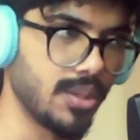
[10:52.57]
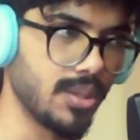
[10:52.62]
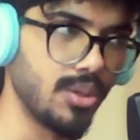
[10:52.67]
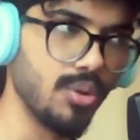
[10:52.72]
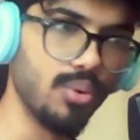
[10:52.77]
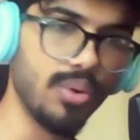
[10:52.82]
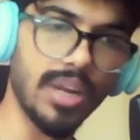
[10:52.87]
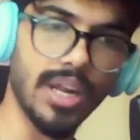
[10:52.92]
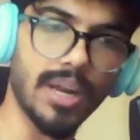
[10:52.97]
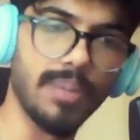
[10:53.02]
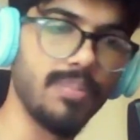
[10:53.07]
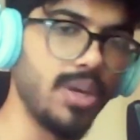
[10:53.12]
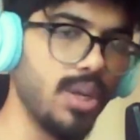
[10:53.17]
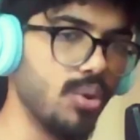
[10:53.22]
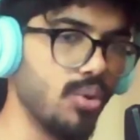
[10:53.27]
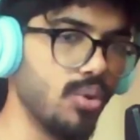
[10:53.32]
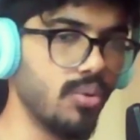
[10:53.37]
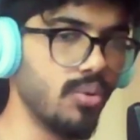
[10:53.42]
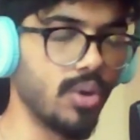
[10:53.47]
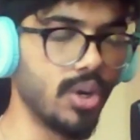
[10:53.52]
Do let me
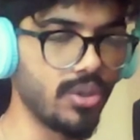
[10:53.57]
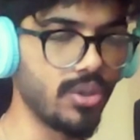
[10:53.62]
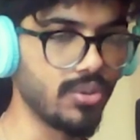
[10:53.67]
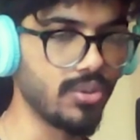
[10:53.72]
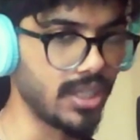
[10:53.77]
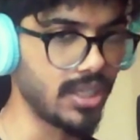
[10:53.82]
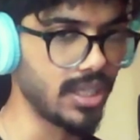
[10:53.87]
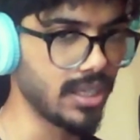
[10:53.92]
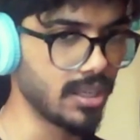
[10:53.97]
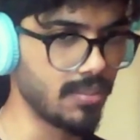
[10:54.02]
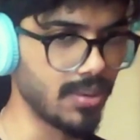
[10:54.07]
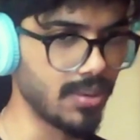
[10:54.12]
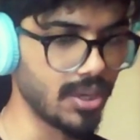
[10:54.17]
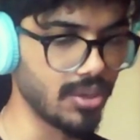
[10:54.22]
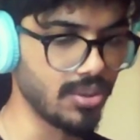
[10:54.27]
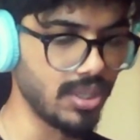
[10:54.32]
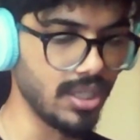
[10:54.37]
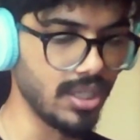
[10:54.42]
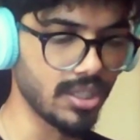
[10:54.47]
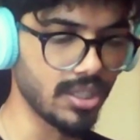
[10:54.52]
know what you think
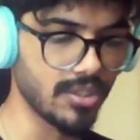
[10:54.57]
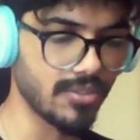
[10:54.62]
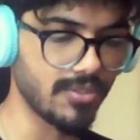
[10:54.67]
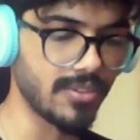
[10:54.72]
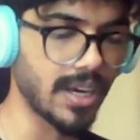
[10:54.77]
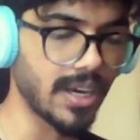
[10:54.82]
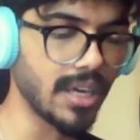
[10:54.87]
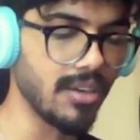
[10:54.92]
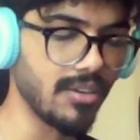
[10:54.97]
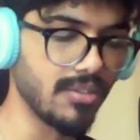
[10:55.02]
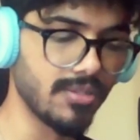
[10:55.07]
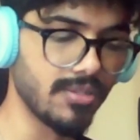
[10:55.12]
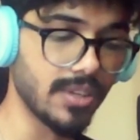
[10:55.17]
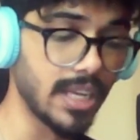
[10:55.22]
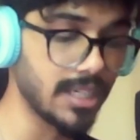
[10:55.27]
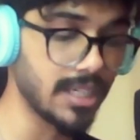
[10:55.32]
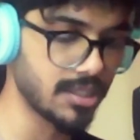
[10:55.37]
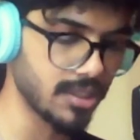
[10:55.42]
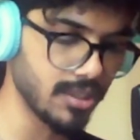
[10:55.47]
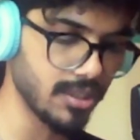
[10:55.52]
about these 5
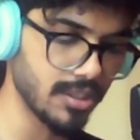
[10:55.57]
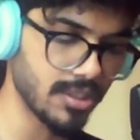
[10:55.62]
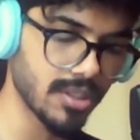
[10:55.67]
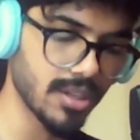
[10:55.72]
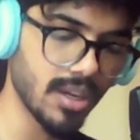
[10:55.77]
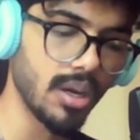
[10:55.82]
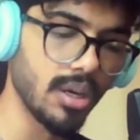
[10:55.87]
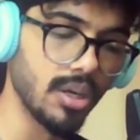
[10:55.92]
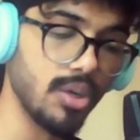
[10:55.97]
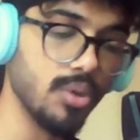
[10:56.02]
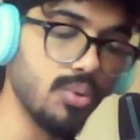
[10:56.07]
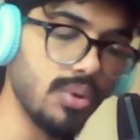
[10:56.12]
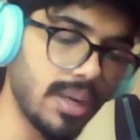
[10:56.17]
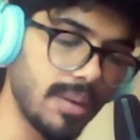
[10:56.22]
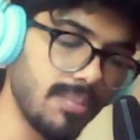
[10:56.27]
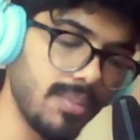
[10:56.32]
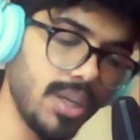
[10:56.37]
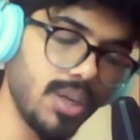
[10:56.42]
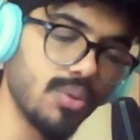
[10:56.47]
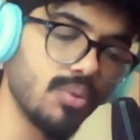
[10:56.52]
lessons. Do
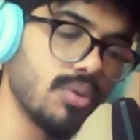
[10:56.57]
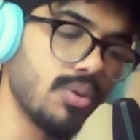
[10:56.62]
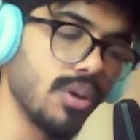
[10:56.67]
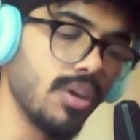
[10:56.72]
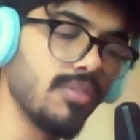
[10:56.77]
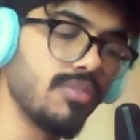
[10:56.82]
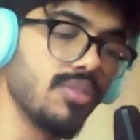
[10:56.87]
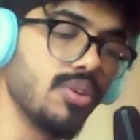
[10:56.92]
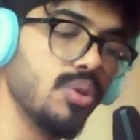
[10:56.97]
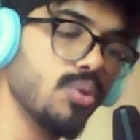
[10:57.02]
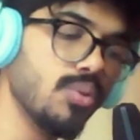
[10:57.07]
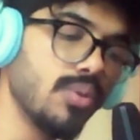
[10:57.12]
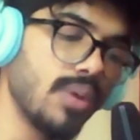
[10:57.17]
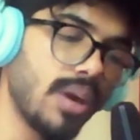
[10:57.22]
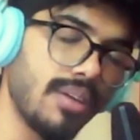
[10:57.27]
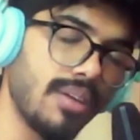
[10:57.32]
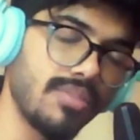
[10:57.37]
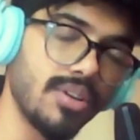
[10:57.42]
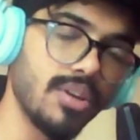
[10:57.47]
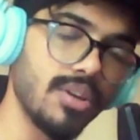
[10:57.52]
let me know if you
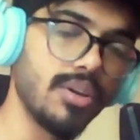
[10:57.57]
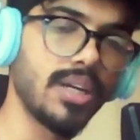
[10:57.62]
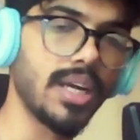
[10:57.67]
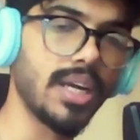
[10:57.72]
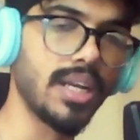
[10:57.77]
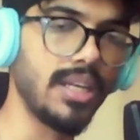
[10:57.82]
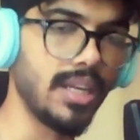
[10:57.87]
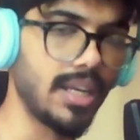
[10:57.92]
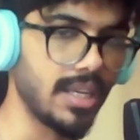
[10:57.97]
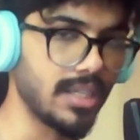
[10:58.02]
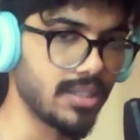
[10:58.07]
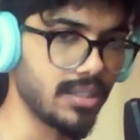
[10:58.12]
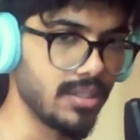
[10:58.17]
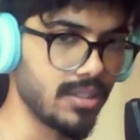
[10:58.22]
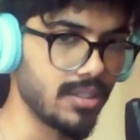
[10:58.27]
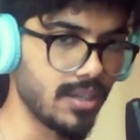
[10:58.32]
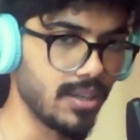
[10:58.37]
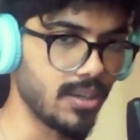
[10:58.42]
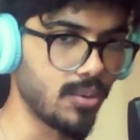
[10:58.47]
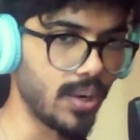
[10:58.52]
have learned any
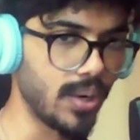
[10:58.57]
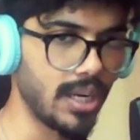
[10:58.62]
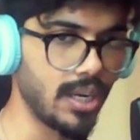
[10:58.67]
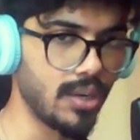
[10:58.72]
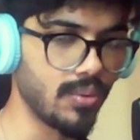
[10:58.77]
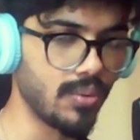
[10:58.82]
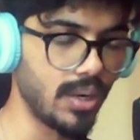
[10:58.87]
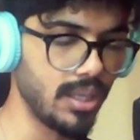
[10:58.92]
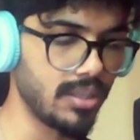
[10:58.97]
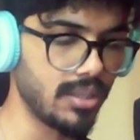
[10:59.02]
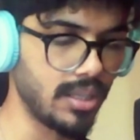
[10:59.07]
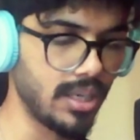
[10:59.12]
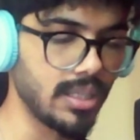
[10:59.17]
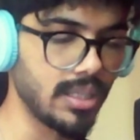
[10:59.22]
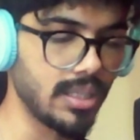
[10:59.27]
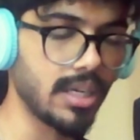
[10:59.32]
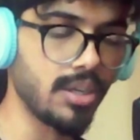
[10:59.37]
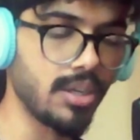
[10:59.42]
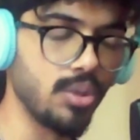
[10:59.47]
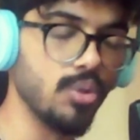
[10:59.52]
lessons in 2023
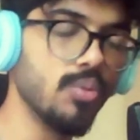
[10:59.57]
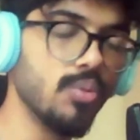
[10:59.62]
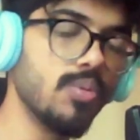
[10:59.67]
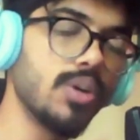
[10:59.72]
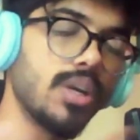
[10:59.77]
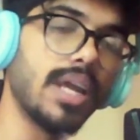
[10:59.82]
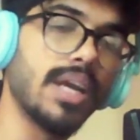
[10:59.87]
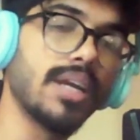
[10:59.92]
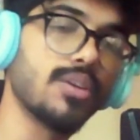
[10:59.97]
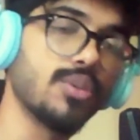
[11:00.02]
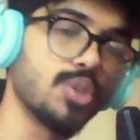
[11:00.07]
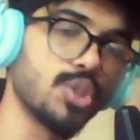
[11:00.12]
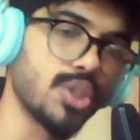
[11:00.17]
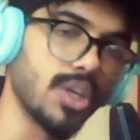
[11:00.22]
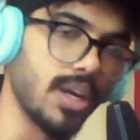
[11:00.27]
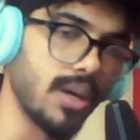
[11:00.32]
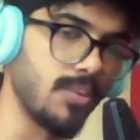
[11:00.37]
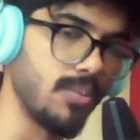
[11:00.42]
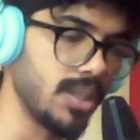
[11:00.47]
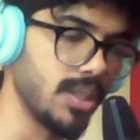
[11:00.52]
that you would like to
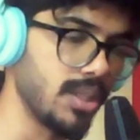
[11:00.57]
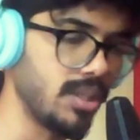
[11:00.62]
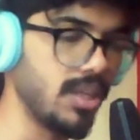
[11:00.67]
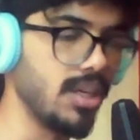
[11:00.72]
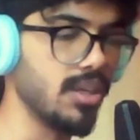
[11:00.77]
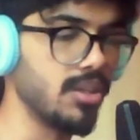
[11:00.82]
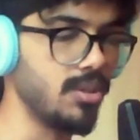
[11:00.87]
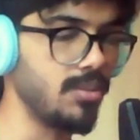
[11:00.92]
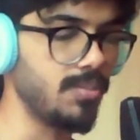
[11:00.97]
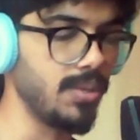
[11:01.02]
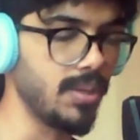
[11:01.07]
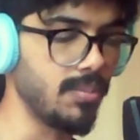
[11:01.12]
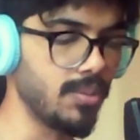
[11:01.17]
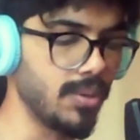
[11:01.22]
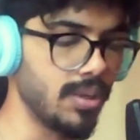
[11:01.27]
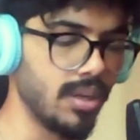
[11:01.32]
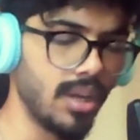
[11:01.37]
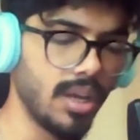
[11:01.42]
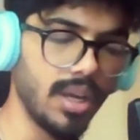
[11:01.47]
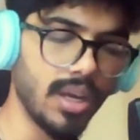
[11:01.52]
share with the other
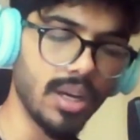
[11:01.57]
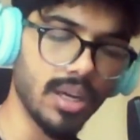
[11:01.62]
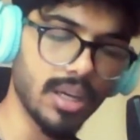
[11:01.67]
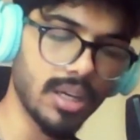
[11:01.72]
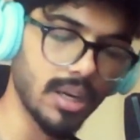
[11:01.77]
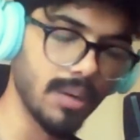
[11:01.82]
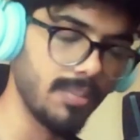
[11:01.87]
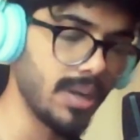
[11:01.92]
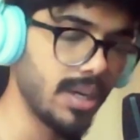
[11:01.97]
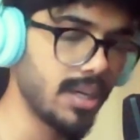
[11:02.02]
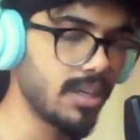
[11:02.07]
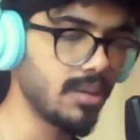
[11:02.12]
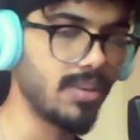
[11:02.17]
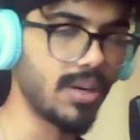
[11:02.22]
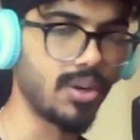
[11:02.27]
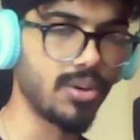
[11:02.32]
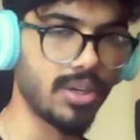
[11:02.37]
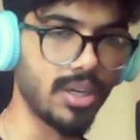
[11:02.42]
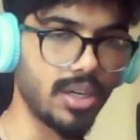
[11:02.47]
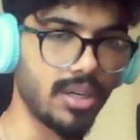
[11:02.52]
people. Comment
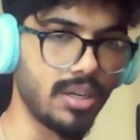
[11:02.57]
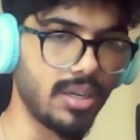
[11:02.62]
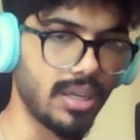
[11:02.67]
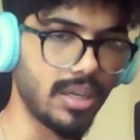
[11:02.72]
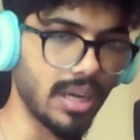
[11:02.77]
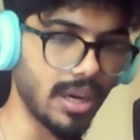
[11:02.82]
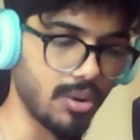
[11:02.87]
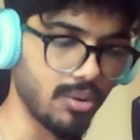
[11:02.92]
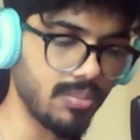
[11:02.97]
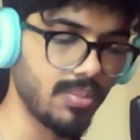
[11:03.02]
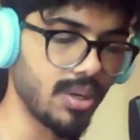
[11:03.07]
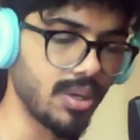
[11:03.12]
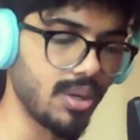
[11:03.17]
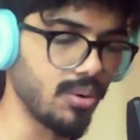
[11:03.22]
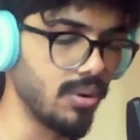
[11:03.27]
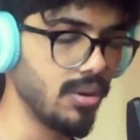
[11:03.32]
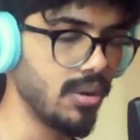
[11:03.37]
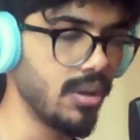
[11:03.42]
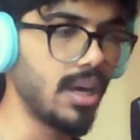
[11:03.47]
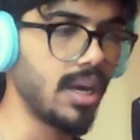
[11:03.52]
about it down
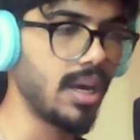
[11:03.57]
below.